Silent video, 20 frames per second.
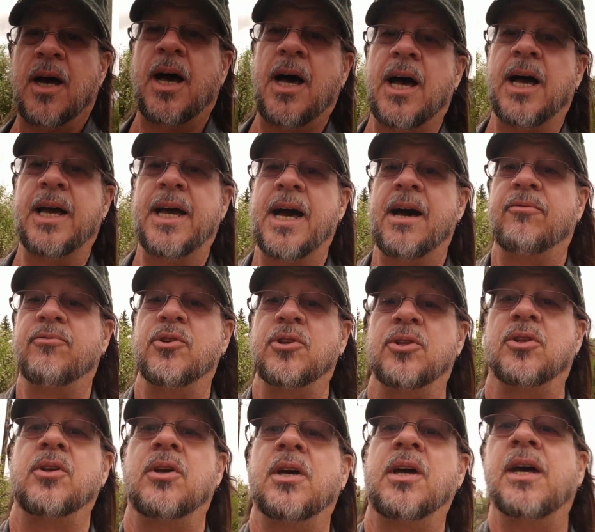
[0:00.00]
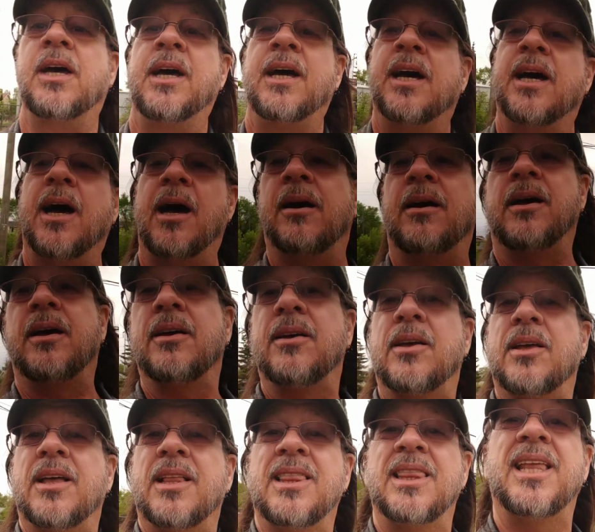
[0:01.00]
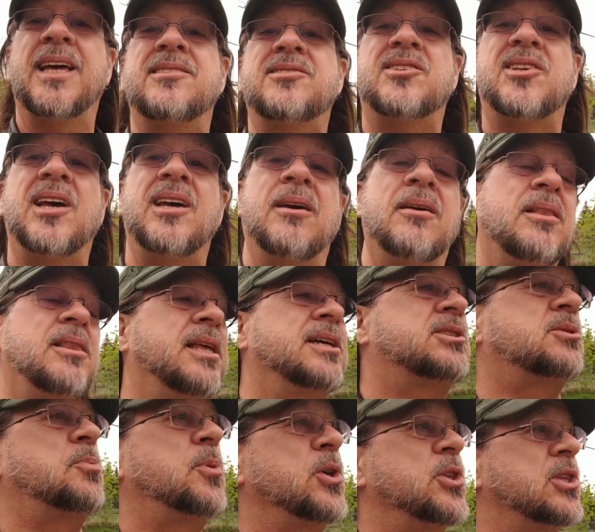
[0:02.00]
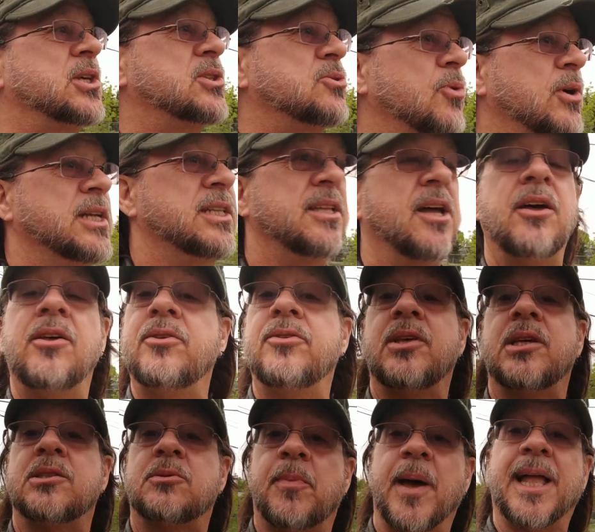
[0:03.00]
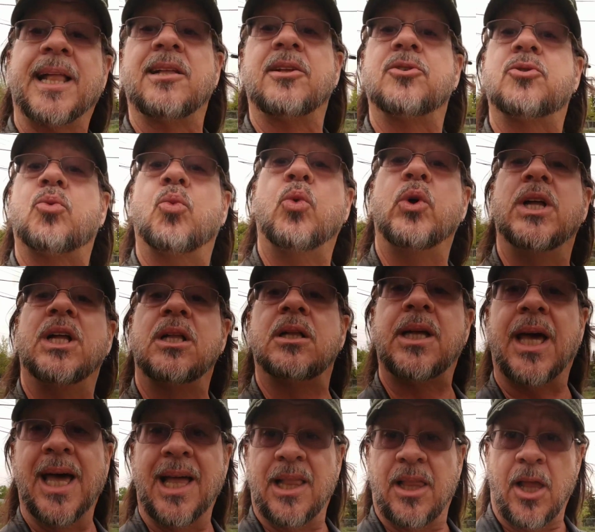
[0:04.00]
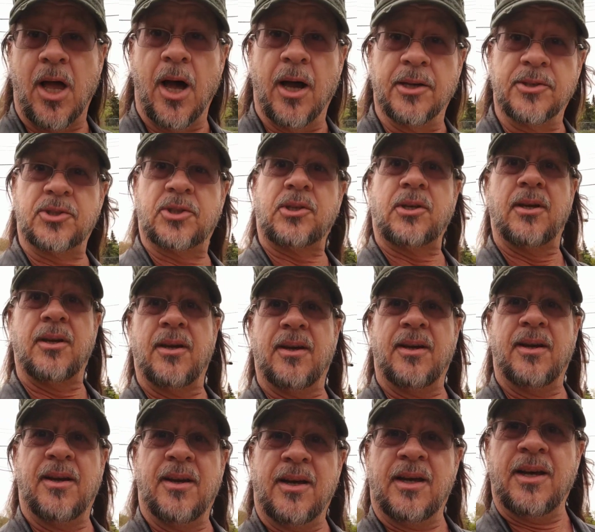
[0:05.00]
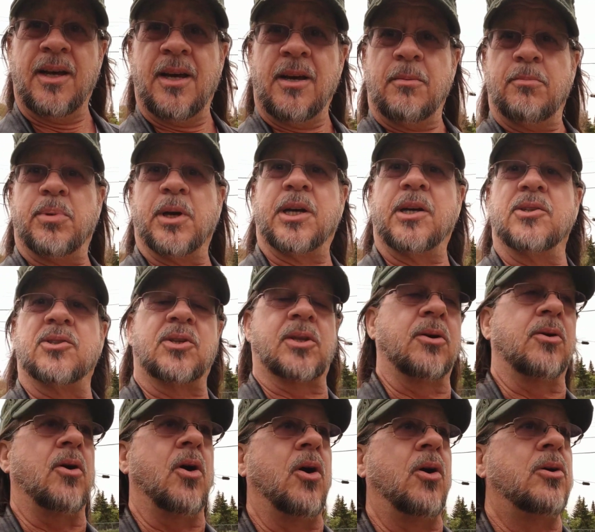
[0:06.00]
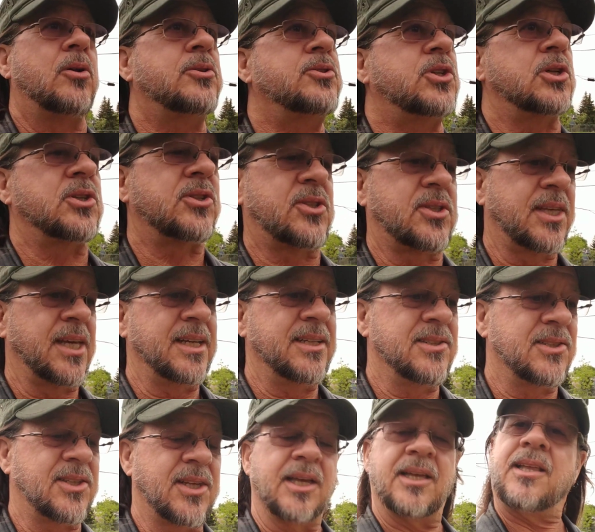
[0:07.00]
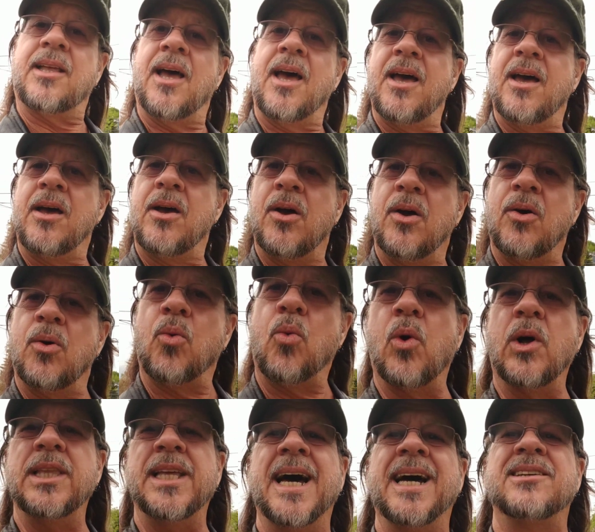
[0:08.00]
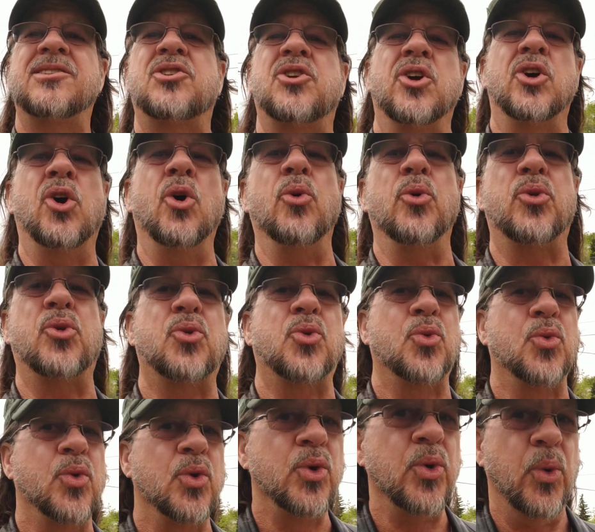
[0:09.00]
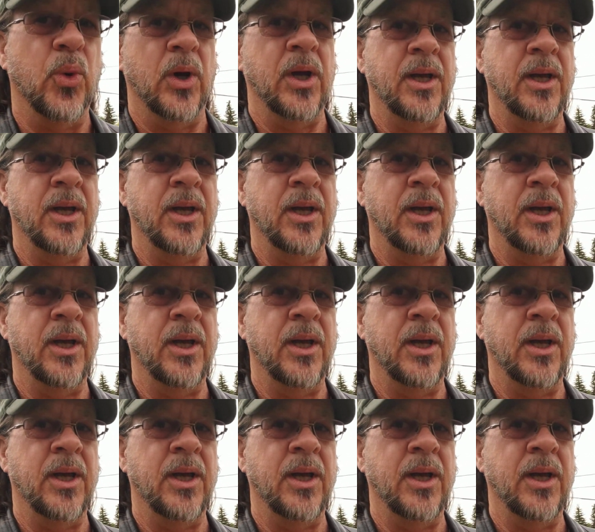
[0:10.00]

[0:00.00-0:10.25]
I haven't. Uh, let's say, let's put it this way: none of these battles will get lost because they're all just things that one has to go through.